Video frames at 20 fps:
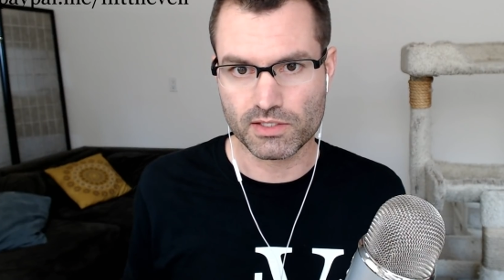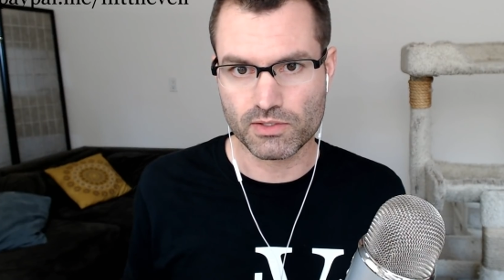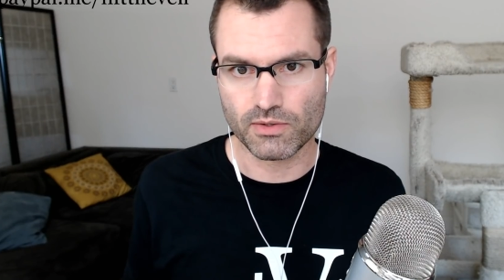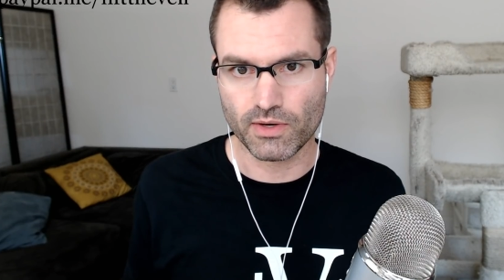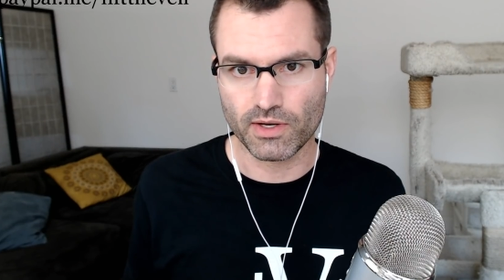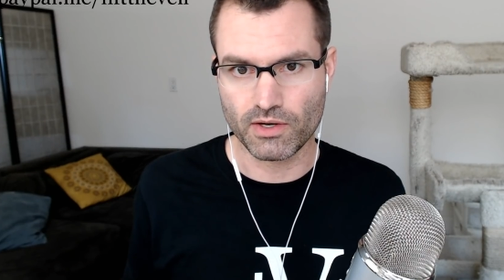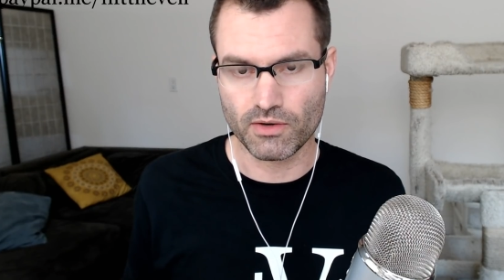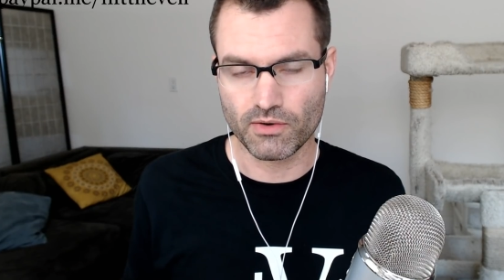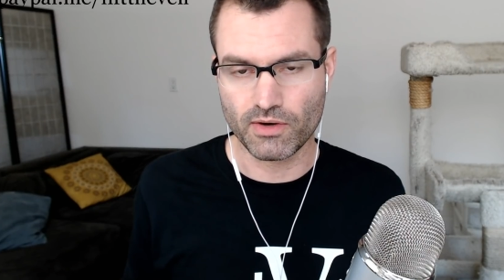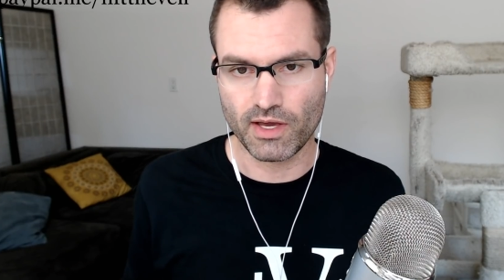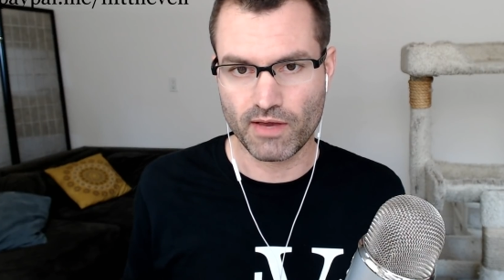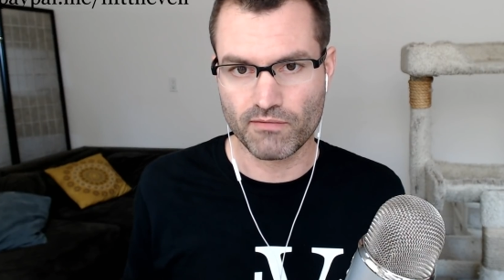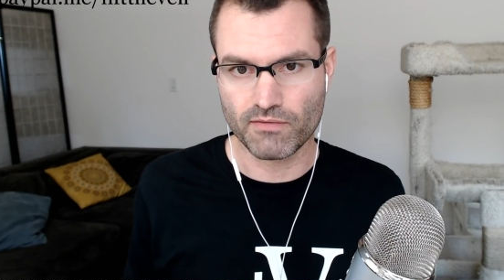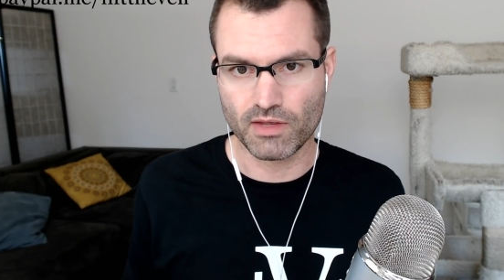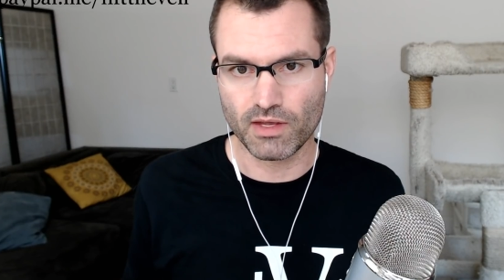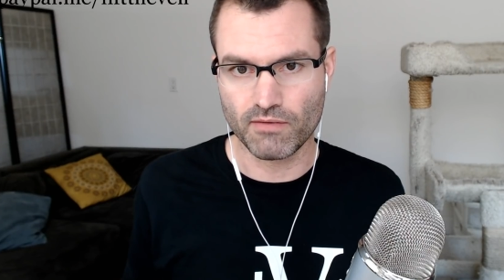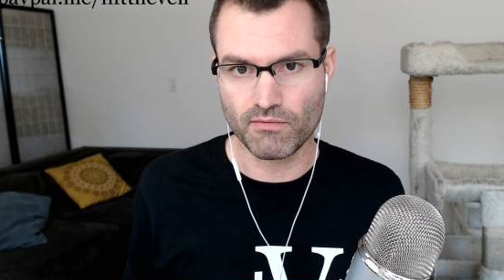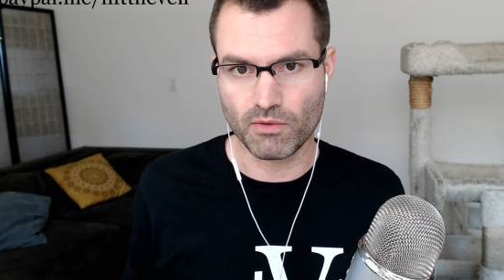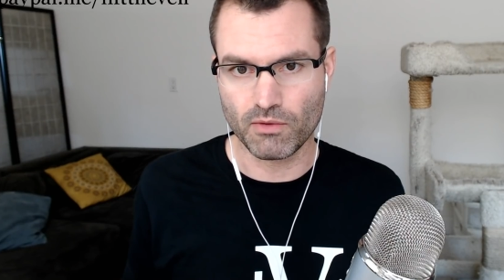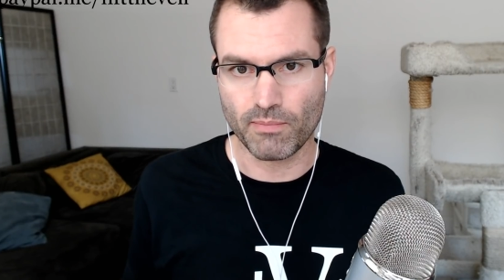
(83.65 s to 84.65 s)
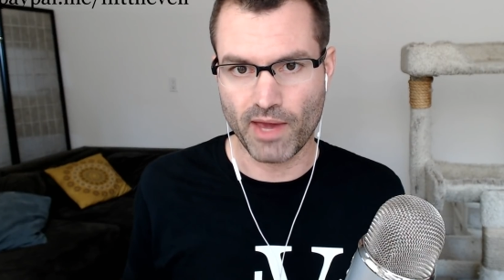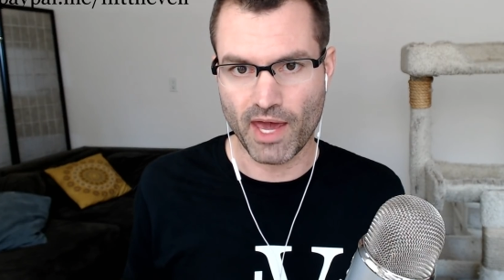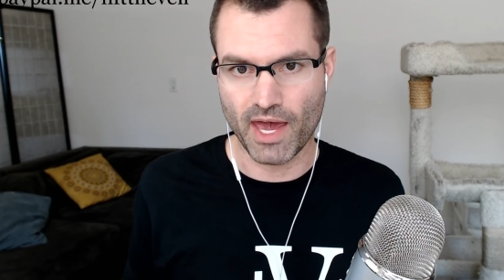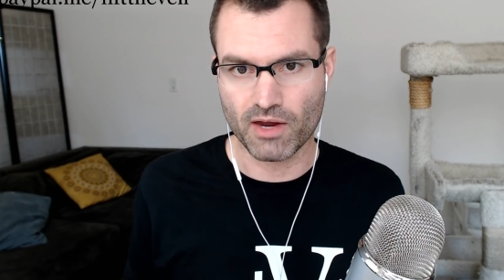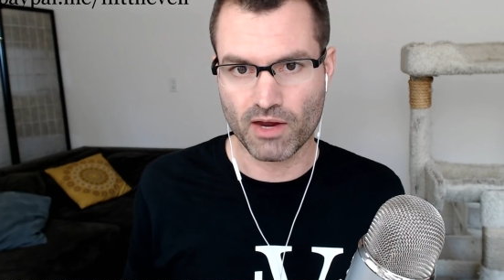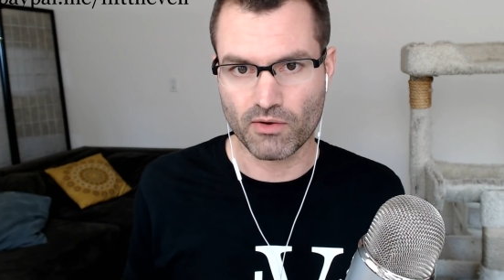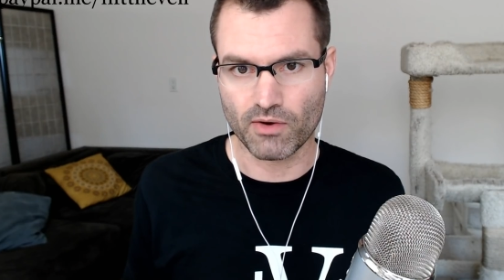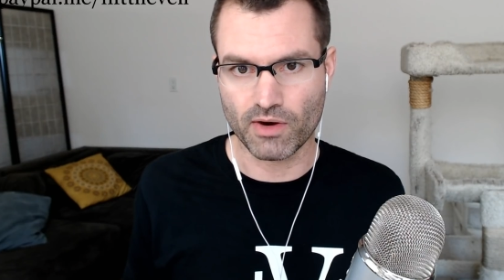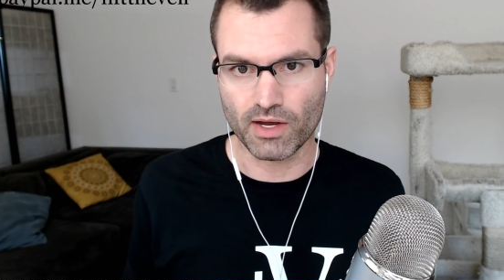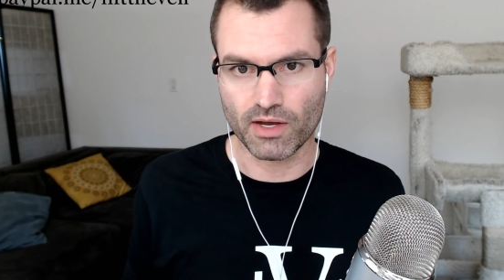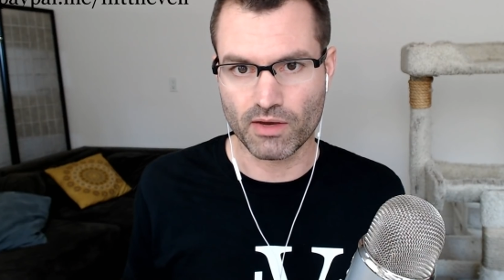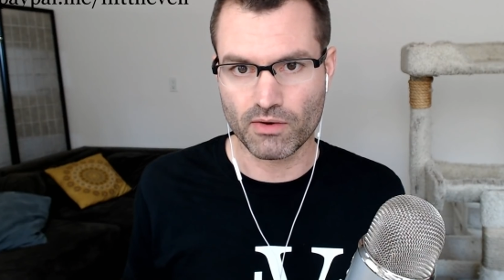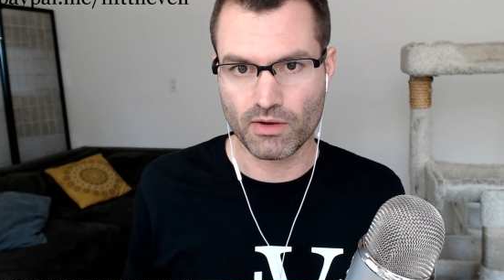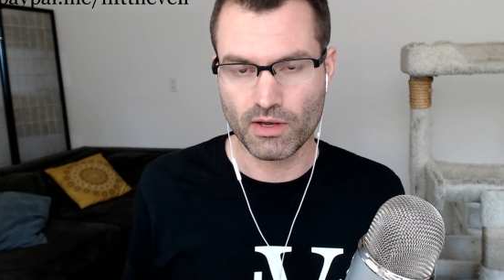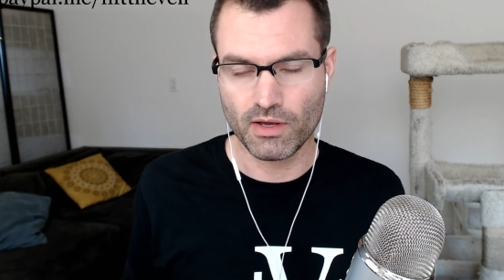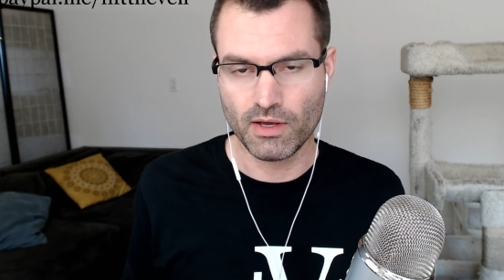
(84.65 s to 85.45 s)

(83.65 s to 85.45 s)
so I don't have to give you background.